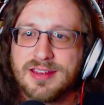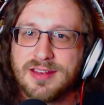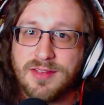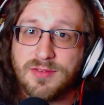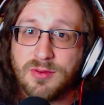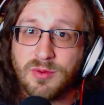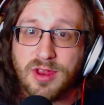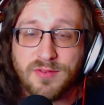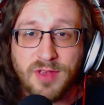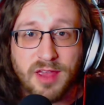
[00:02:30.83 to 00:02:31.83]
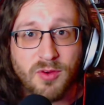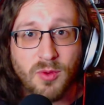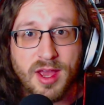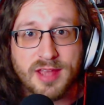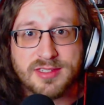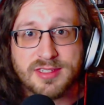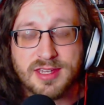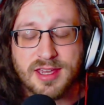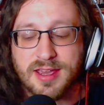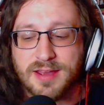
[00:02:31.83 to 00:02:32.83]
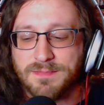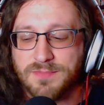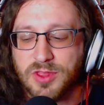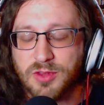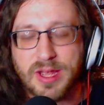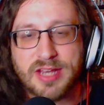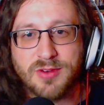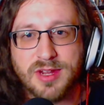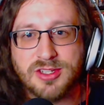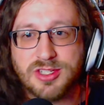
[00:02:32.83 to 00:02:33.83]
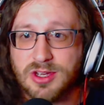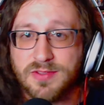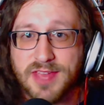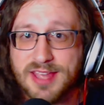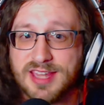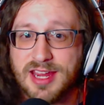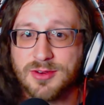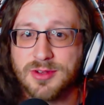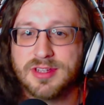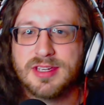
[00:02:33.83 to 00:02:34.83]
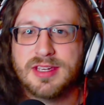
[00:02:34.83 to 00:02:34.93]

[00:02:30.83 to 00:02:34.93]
if you ever watched the Red Green Show, that's Harold.